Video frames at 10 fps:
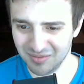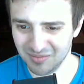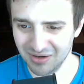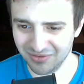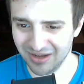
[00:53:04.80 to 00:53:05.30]

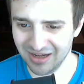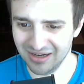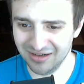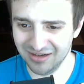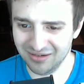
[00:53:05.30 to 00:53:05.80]

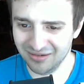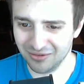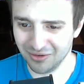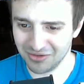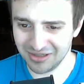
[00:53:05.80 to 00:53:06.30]
minified
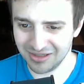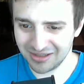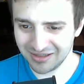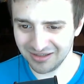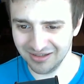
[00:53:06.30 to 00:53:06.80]

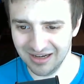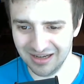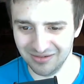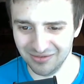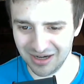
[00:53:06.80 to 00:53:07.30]
grossness,
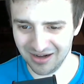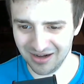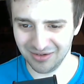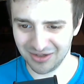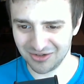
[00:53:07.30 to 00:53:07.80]
and we kind
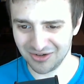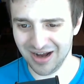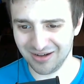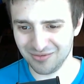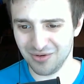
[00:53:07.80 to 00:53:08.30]
of
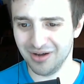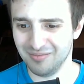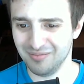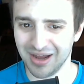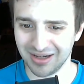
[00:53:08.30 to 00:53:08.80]
extract what
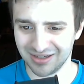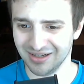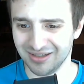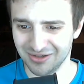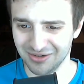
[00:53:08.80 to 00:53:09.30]
makes
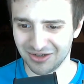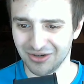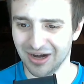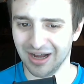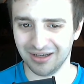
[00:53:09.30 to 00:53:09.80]
sense to
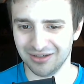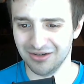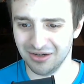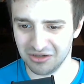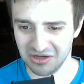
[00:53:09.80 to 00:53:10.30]
extract, so
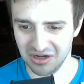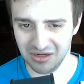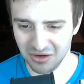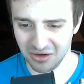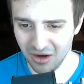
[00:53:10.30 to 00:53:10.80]
you can
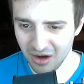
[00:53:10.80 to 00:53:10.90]
change